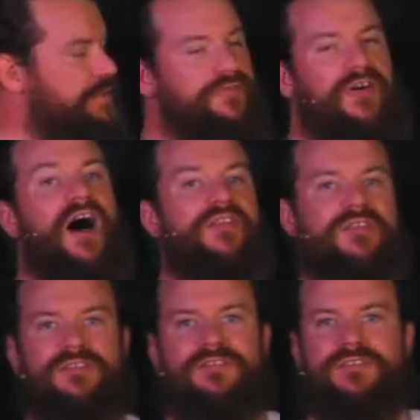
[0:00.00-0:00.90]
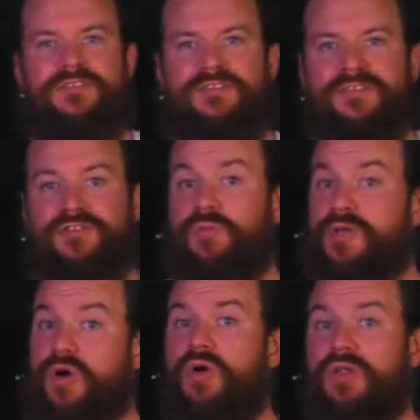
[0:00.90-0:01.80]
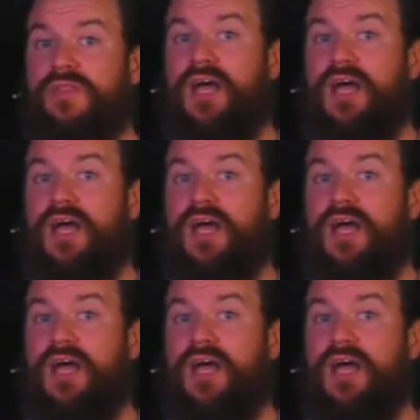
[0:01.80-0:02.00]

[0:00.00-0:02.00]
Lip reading: to the Father? So we know